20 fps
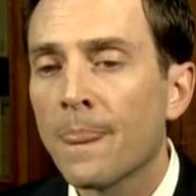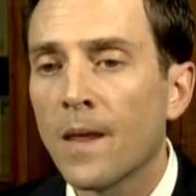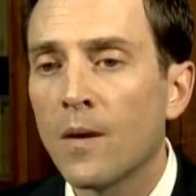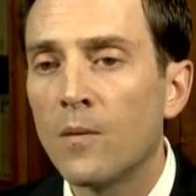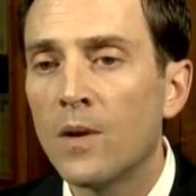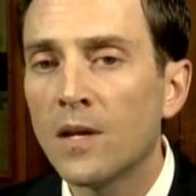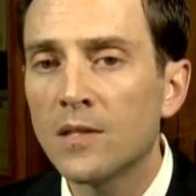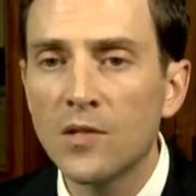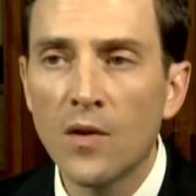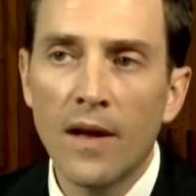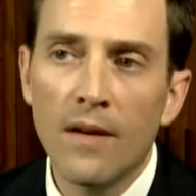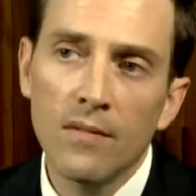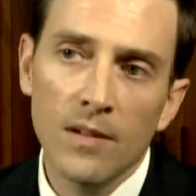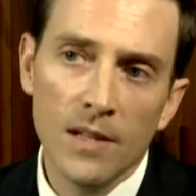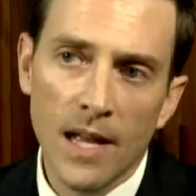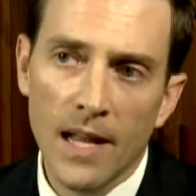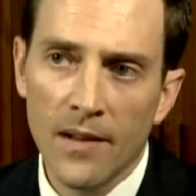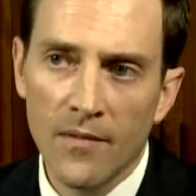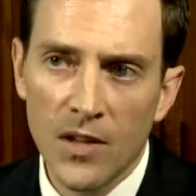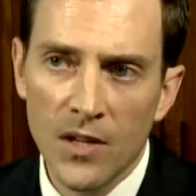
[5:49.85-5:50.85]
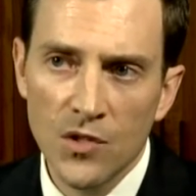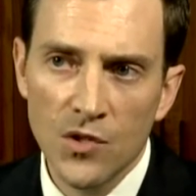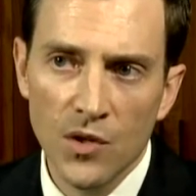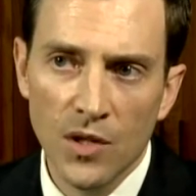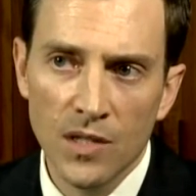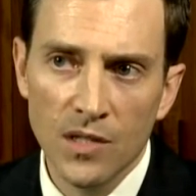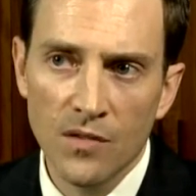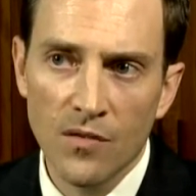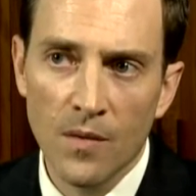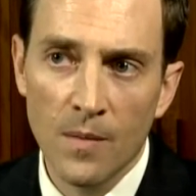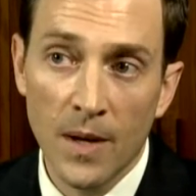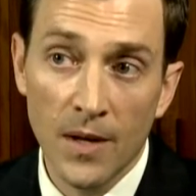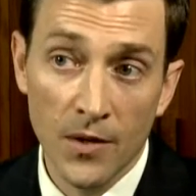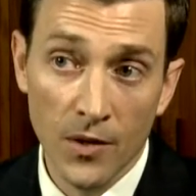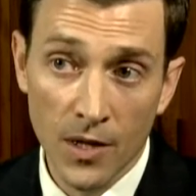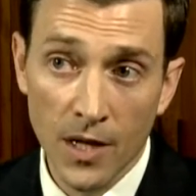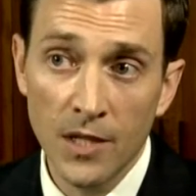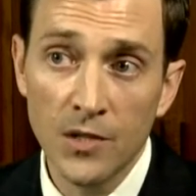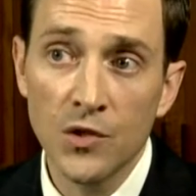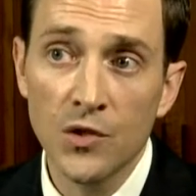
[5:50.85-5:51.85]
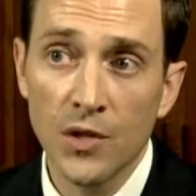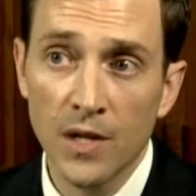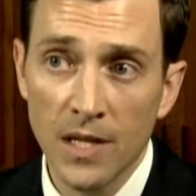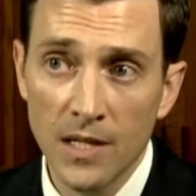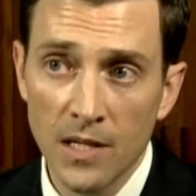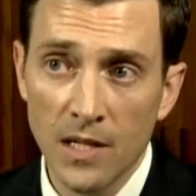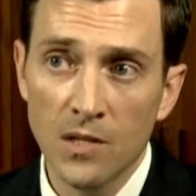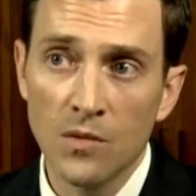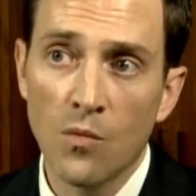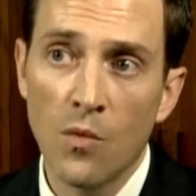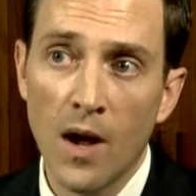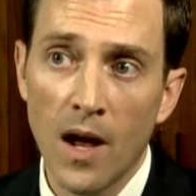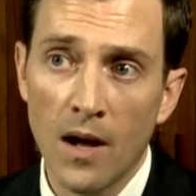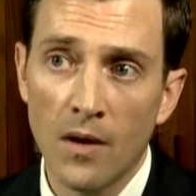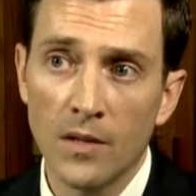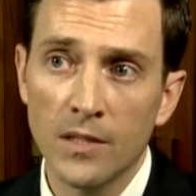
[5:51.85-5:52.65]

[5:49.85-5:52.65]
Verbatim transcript: We also have a lot of interest from other countries as well.